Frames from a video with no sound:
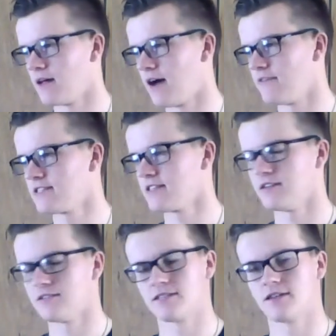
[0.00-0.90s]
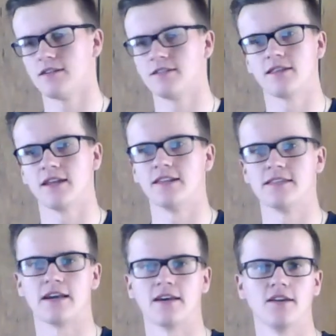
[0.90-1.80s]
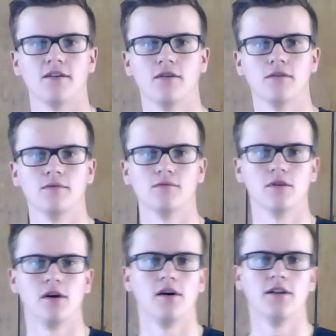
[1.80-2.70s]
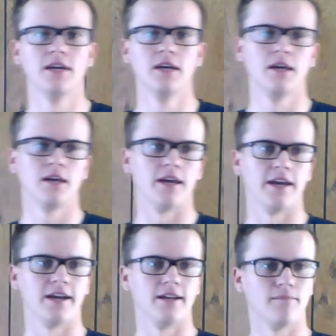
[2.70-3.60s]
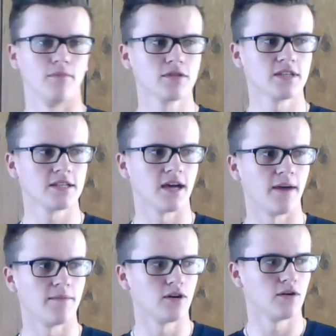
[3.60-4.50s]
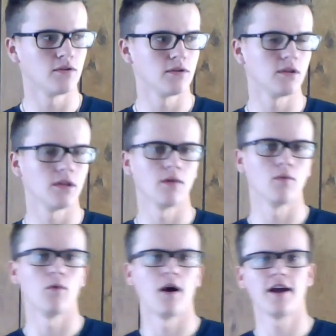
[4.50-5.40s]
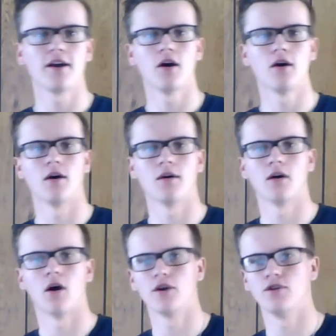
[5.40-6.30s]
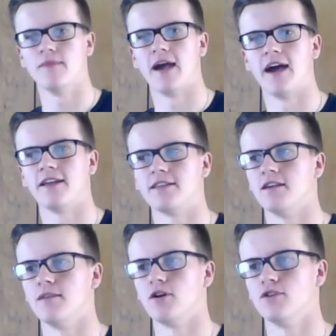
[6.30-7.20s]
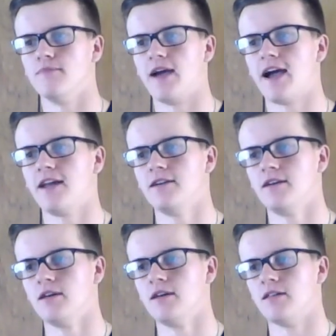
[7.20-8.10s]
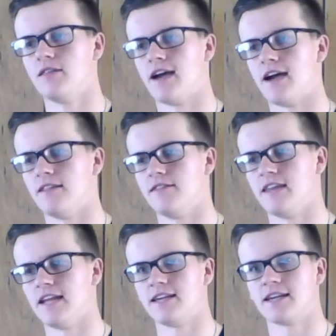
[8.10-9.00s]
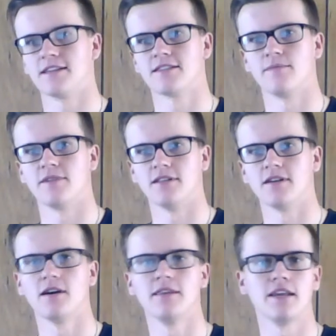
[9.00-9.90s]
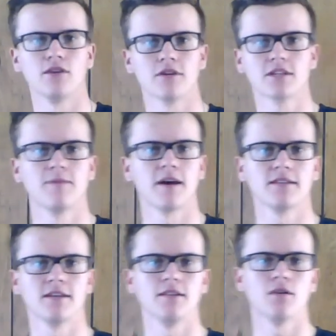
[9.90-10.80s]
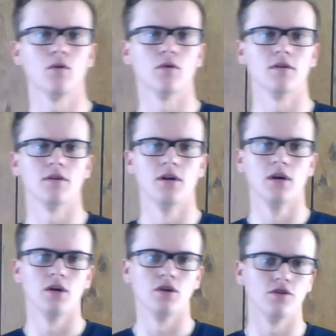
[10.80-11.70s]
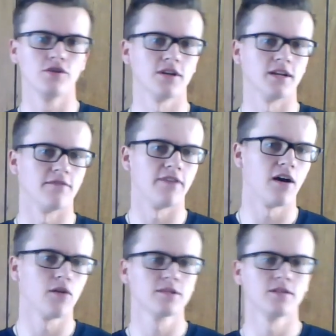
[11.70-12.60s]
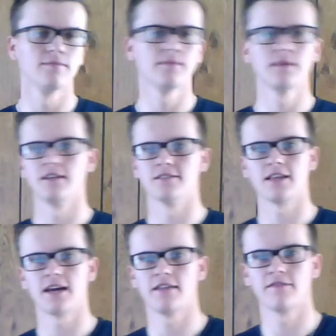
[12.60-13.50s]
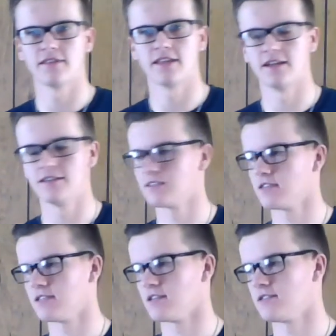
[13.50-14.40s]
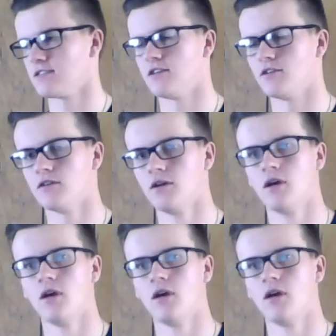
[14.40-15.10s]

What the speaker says: obviously there's tons of things that can go wrong, and most of the time though, why are you mad at them? Are you mad that they didn't get something done that you were expecting, or you couldn't have helped them? There's a lot of different things to consider